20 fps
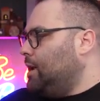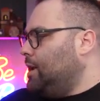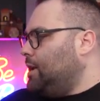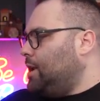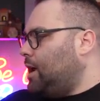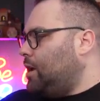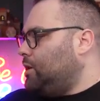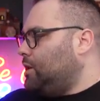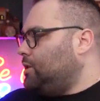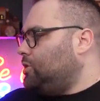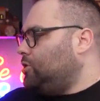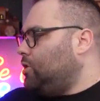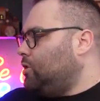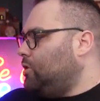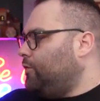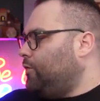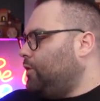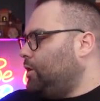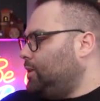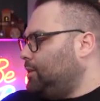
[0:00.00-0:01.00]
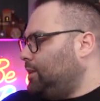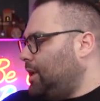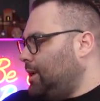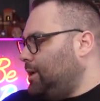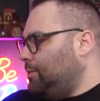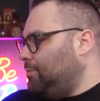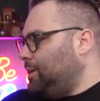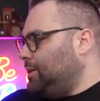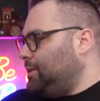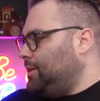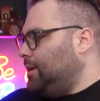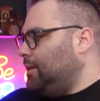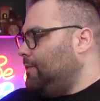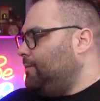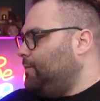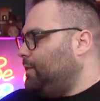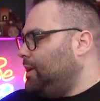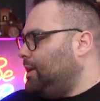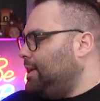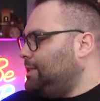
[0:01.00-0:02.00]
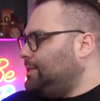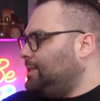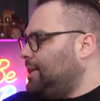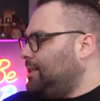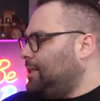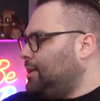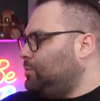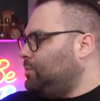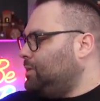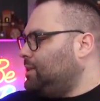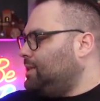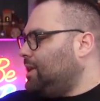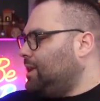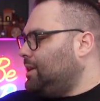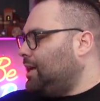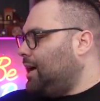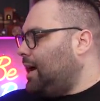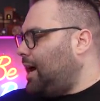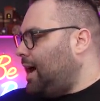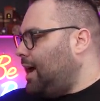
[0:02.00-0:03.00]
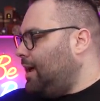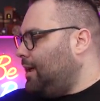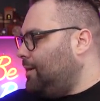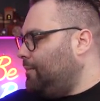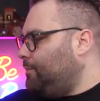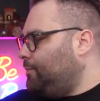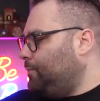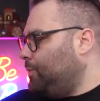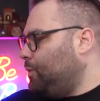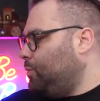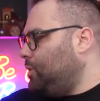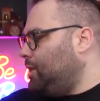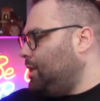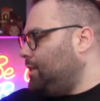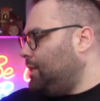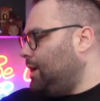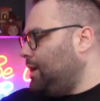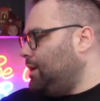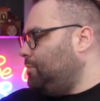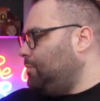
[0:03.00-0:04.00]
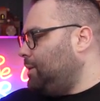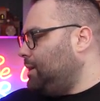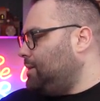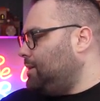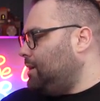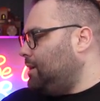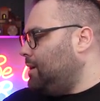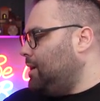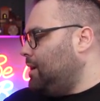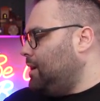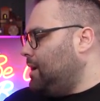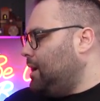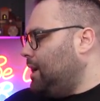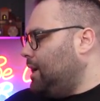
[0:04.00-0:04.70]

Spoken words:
Now let's talk for a trained pixel. Let's say that we start high with a trained pixel